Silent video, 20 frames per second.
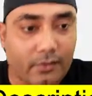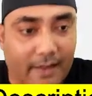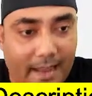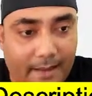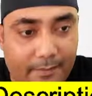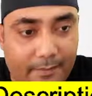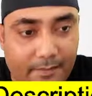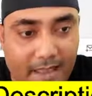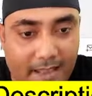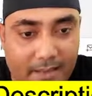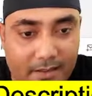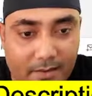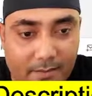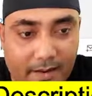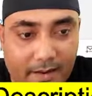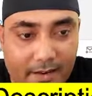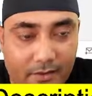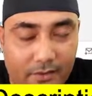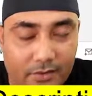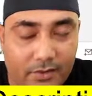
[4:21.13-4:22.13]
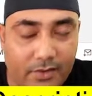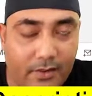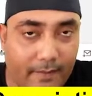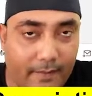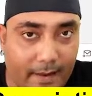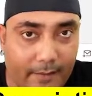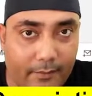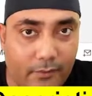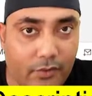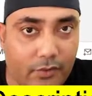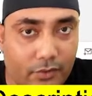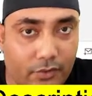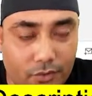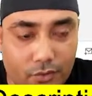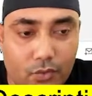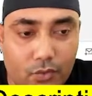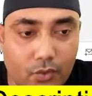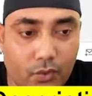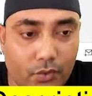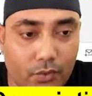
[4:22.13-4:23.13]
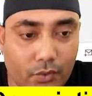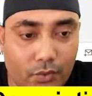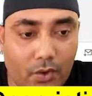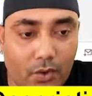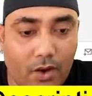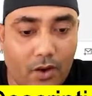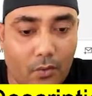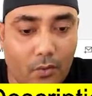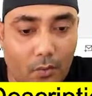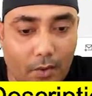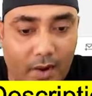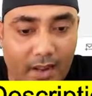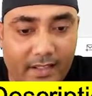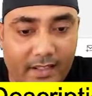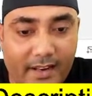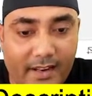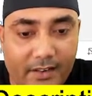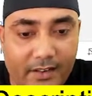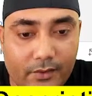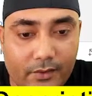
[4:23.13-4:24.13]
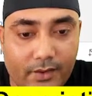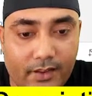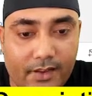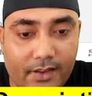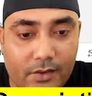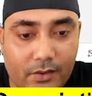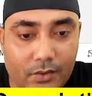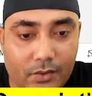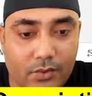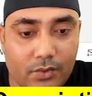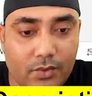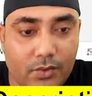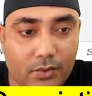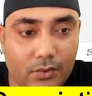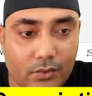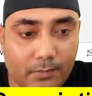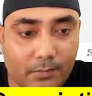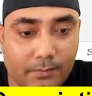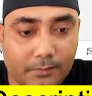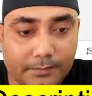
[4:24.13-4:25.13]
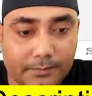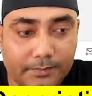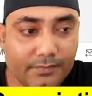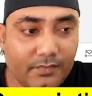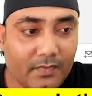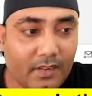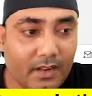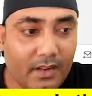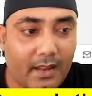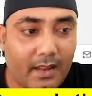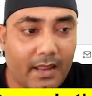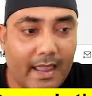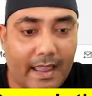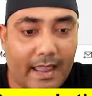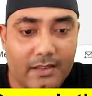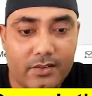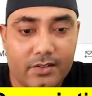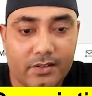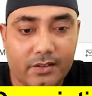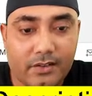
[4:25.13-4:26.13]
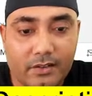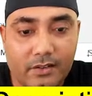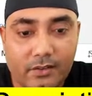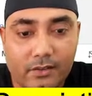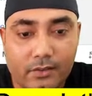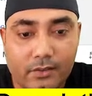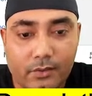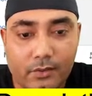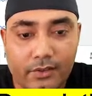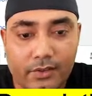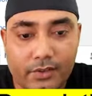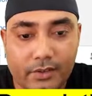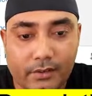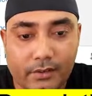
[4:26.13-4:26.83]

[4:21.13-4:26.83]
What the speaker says: the answer by yourself. I'm going to show you a way that you can use to answer the question.